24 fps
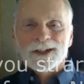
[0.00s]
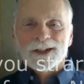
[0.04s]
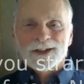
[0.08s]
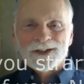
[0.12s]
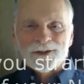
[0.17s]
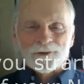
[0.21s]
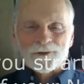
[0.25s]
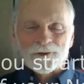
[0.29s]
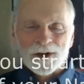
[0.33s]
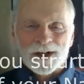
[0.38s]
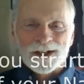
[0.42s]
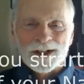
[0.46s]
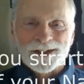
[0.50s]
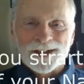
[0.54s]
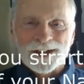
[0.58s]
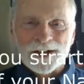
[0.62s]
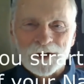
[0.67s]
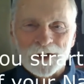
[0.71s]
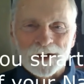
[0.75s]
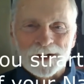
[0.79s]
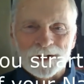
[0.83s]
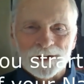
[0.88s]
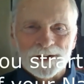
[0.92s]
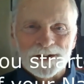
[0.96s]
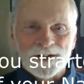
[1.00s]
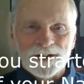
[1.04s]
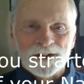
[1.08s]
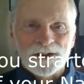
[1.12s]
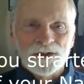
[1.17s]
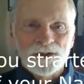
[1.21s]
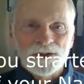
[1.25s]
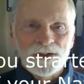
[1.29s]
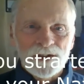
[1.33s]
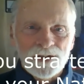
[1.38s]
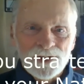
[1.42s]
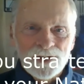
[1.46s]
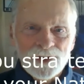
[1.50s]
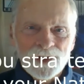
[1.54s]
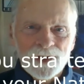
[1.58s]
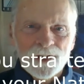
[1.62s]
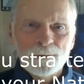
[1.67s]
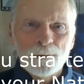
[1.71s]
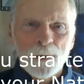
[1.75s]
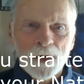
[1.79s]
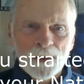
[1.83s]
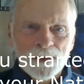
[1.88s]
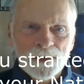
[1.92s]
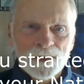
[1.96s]
list of traits and characteristics, just
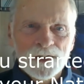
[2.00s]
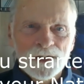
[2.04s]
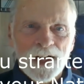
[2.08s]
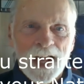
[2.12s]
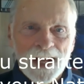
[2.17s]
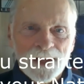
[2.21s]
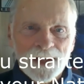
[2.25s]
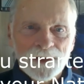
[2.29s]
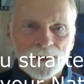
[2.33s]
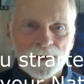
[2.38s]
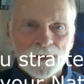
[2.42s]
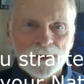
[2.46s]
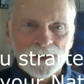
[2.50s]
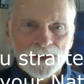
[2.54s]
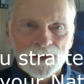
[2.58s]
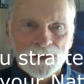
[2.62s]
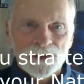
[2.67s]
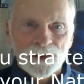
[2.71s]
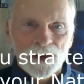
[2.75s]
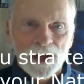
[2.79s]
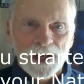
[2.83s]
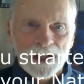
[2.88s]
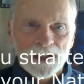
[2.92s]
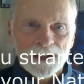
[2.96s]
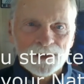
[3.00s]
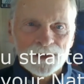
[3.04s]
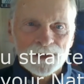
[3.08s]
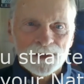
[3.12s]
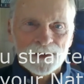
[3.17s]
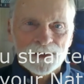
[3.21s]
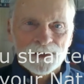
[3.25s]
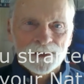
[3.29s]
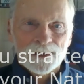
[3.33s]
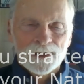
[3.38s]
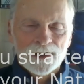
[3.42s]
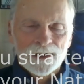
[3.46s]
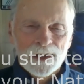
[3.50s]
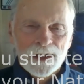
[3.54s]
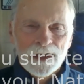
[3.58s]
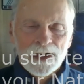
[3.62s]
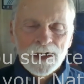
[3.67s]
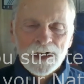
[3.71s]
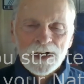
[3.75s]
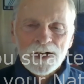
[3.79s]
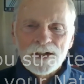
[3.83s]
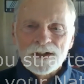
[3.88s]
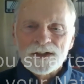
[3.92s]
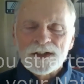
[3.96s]
your most natural strengths.
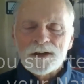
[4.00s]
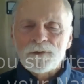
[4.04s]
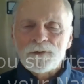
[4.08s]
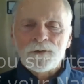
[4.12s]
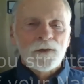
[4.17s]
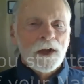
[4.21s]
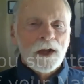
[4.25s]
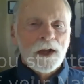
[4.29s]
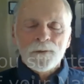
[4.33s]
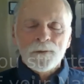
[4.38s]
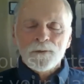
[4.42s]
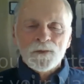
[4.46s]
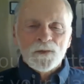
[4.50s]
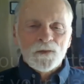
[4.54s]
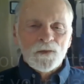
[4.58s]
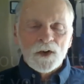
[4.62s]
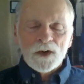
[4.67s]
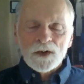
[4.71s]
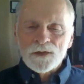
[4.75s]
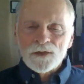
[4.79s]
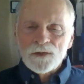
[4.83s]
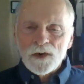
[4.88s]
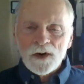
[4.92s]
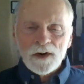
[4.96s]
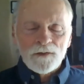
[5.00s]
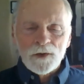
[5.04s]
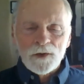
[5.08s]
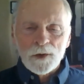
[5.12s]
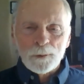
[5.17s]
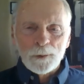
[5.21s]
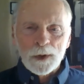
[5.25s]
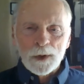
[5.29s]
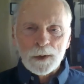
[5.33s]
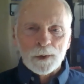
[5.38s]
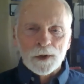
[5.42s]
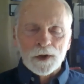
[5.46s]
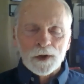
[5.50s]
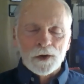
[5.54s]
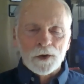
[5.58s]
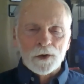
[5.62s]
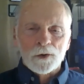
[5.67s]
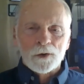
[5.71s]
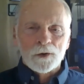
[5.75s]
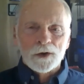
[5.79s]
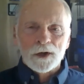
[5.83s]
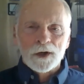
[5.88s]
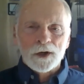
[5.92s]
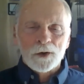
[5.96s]
You see, there's very few people
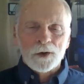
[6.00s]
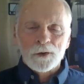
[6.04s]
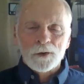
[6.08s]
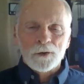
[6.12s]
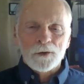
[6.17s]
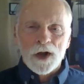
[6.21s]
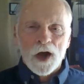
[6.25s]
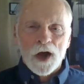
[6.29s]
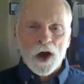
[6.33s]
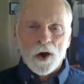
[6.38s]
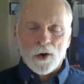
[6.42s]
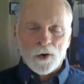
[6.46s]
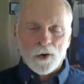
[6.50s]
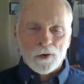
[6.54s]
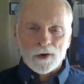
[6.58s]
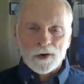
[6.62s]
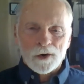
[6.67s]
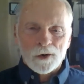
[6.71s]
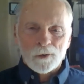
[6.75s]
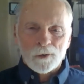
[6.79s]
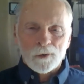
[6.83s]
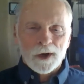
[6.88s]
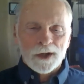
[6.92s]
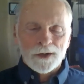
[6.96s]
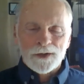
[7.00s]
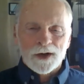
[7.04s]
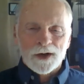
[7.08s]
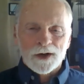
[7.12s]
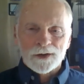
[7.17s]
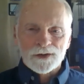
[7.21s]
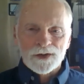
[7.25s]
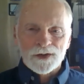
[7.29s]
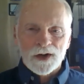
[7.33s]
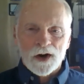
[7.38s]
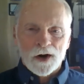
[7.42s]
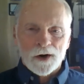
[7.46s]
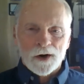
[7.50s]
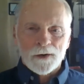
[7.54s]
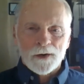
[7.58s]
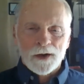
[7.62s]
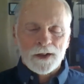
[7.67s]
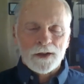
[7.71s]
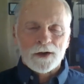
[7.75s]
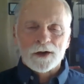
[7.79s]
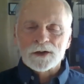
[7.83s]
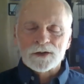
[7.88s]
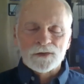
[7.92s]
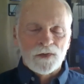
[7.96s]
who know what theirs are,
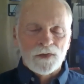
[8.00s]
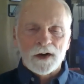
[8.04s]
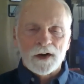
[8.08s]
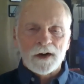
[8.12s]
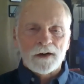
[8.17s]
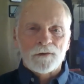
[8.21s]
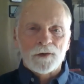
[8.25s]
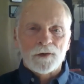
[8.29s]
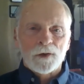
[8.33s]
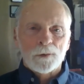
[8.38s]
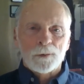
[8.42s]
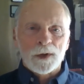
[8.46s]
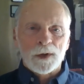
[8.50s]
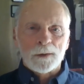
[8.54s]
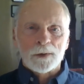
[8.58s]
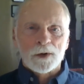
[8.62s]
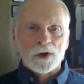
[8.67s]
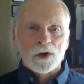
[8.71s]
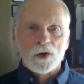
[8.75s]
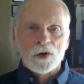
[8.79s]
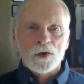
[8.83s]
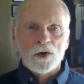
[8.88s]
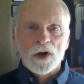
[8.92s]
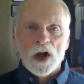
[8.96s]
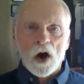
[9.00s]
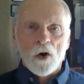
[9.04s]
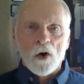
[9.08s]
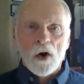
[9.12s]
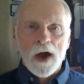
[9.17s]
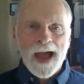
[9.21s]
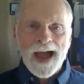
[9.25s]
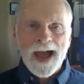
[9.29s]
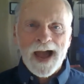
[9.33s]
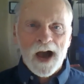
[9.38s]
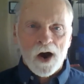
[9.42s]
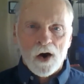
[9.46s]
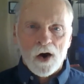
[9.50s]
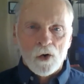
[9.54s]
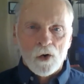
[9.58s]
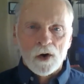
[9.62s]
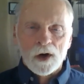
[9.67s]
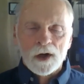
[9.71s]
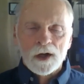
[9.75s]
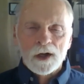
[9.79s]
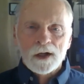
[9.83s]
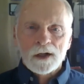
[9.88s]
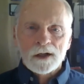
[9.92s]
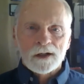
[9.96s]
and there's very few people who know
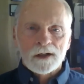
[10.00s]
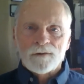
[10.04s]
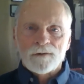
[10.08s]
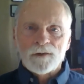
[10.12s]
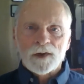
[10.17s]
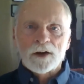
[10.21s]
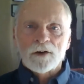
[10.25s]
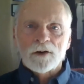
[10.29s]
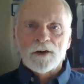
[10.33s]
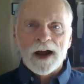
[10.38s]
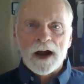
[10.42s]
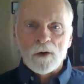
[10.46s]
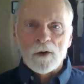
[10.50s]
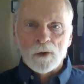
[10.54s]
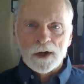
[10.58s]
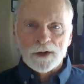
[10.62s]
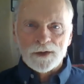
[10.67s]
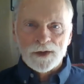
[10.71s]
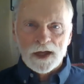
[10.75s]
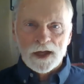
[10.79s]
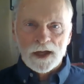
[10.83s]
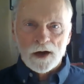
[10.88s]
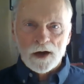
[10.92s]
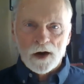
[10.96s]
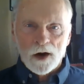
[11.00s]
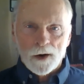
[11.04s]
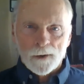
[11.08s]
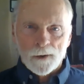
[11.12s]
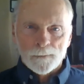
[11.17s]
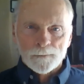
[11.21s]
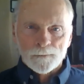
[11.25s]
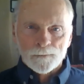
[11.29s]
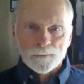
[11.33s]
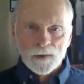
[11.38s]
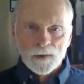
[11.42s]
how to figure out what they are.